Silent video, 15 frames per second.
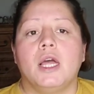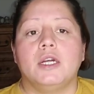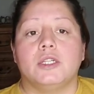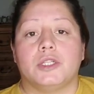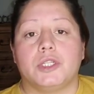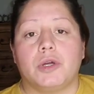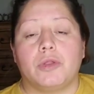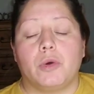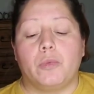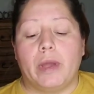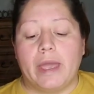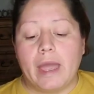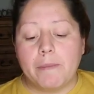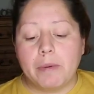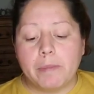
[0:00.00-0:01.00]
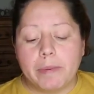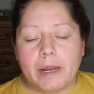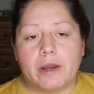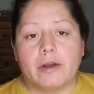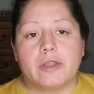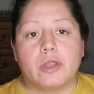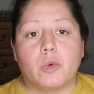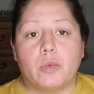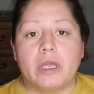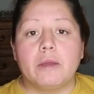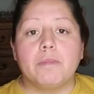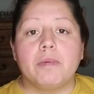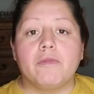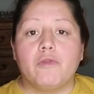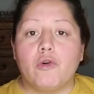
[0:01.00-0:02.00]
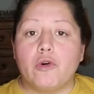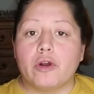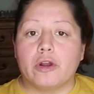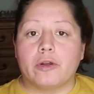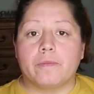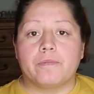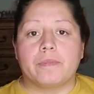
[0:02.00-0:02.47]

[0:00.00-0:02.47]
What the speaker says: So the way I prepared, the week before,